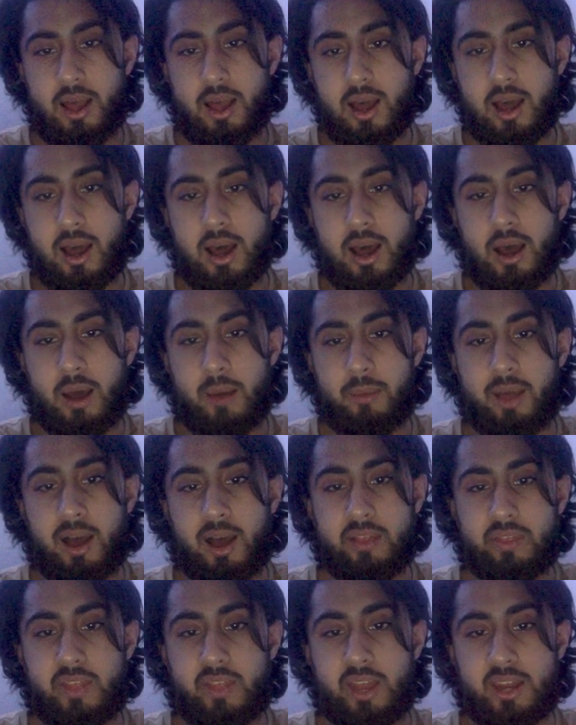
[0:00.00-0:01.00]

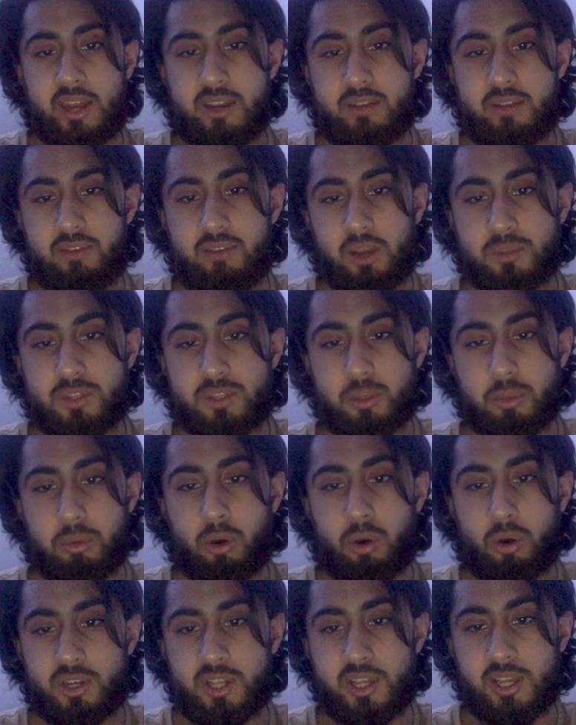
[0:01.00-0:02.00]
and then it developed
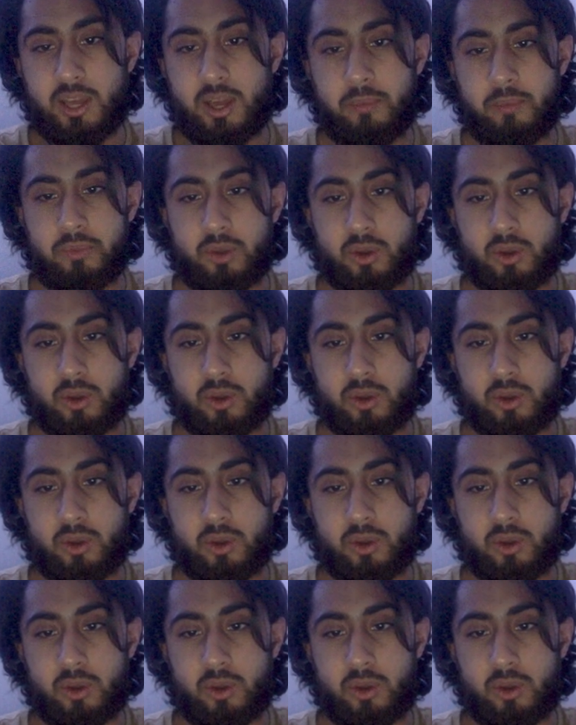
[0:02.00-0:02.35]
support here.